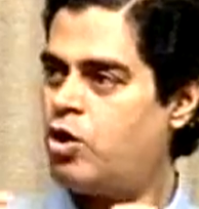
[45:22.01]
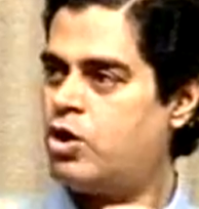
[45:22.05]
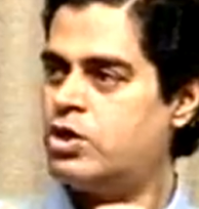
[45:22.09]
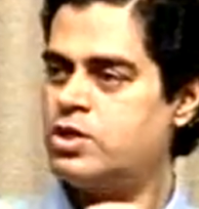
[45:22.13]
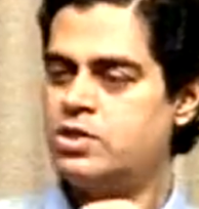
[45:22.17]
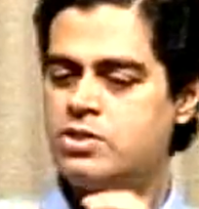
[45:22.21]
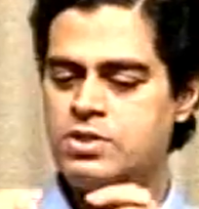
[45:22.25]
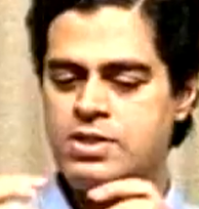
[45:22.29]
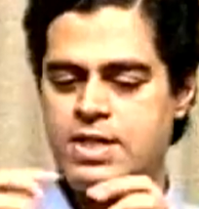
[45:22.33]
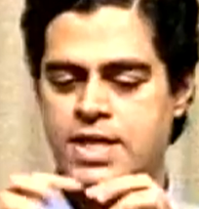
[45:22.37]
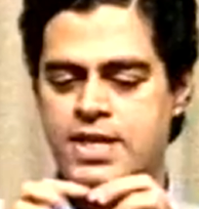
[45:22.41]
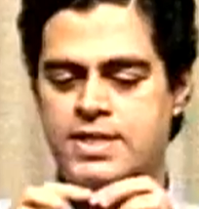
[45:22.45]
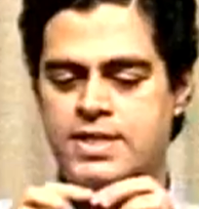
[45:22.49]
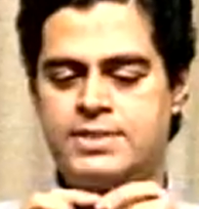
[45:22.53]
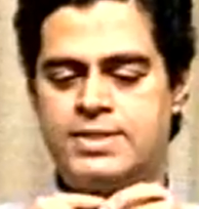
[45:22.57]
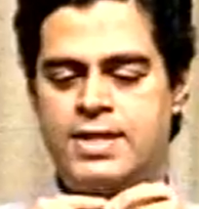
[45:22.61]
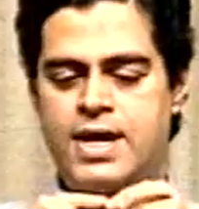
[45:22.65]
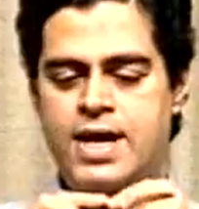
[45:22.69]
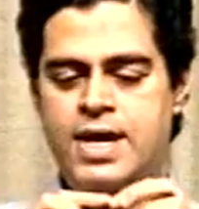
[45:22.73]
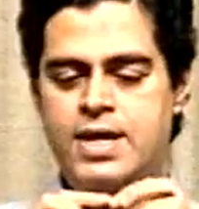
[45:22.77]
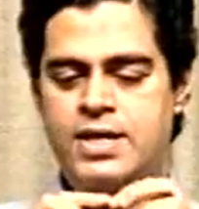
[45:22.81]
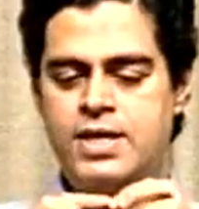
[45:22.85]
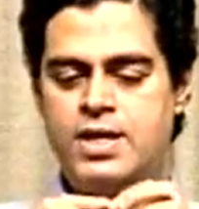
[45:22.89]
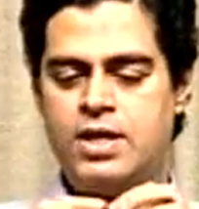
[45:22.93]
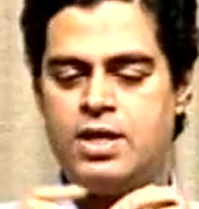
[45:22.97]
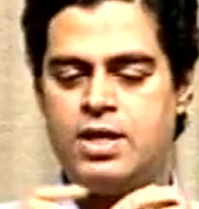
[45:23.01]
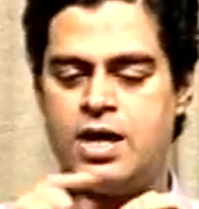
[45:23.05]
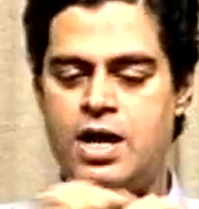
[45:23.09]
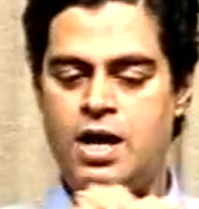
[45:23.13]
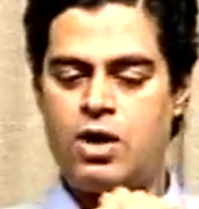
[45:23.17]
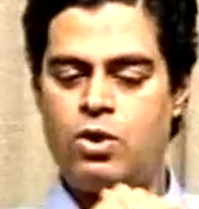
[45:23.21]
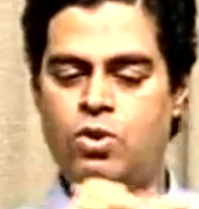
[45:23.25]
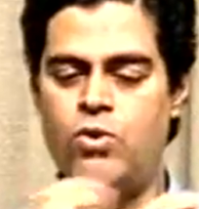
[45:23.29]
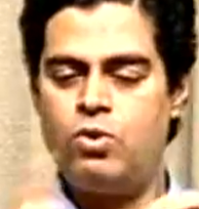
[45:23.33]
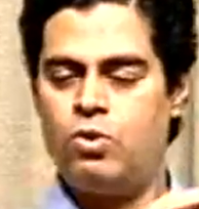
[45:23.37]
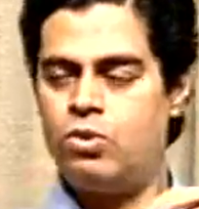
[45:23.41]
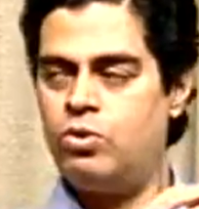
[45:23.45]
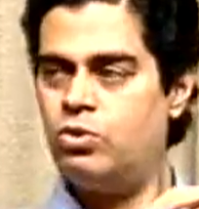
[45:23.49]

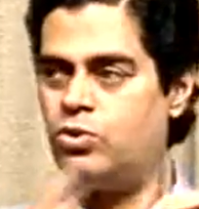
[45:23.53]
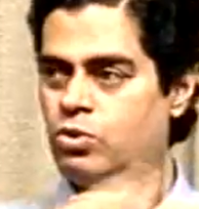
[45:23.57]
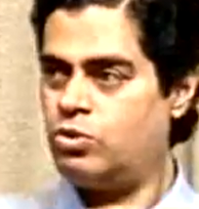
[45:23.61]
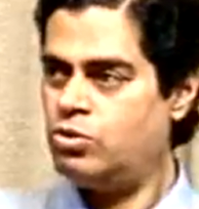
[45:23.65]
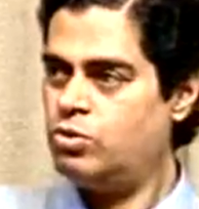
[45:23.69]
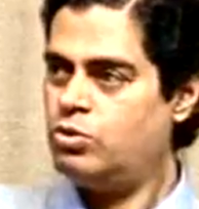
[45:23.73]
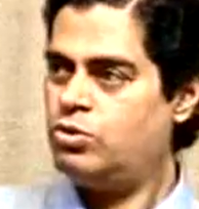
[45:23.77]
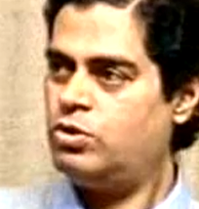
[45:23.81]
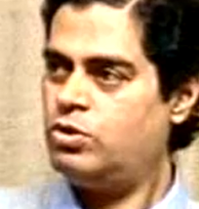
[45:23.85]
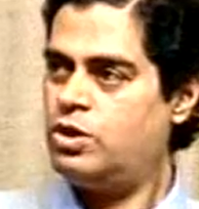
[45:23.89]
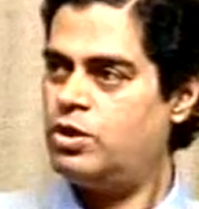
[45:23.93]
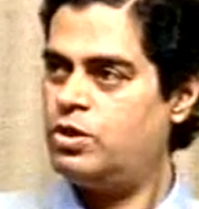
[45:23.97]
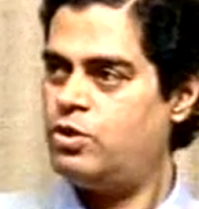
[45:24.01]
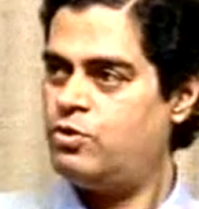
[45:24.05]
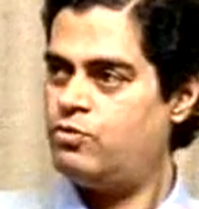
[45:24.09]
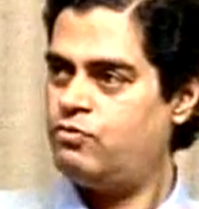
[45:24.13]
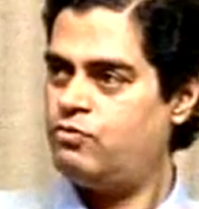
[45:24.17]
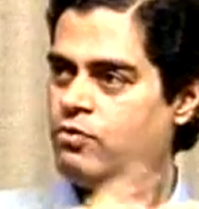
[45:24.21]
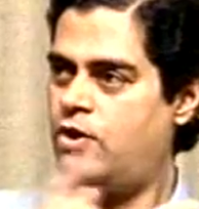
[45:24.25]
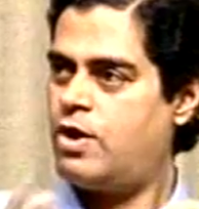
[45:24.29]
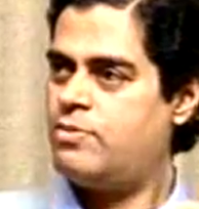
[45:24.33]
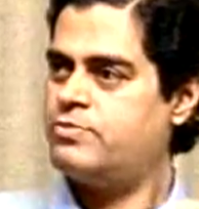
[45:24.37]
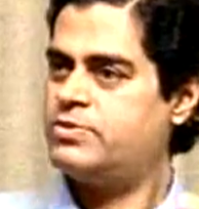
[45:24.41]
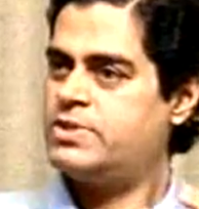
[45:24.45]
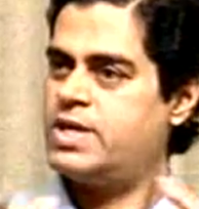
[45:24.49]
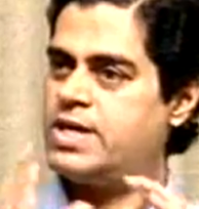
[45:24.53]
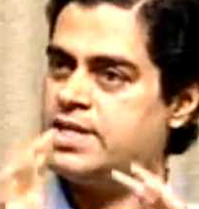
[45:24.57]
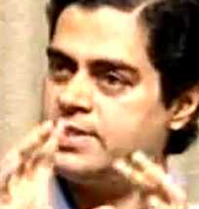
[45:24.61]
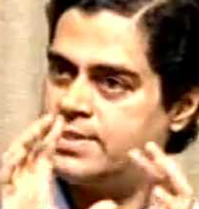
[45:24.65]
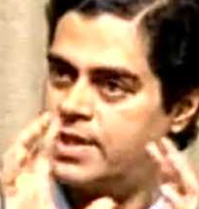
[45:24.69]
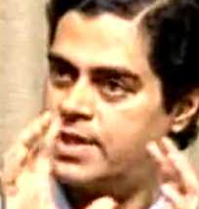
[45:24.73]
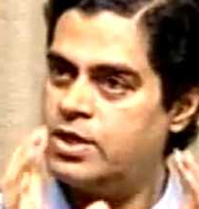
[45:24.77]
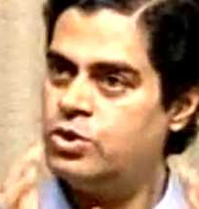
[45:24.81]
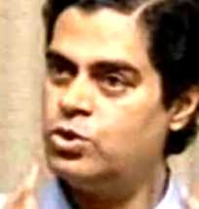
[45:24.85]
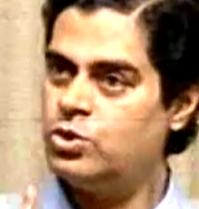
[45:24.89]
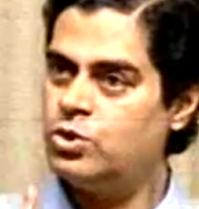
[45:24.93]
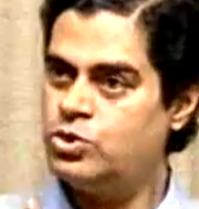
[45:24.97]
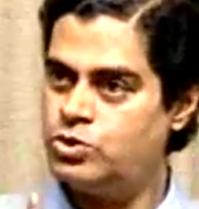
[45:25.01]
SiOO forms the
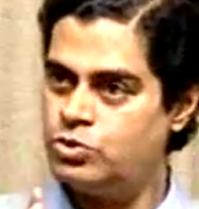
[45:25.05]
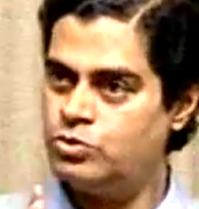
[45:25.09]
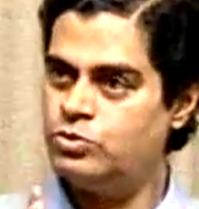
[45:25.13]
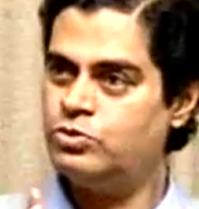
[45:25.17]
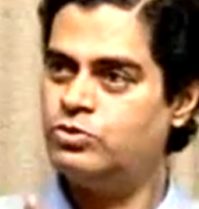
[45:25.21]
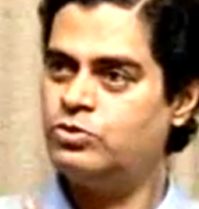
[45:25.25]
SiO2.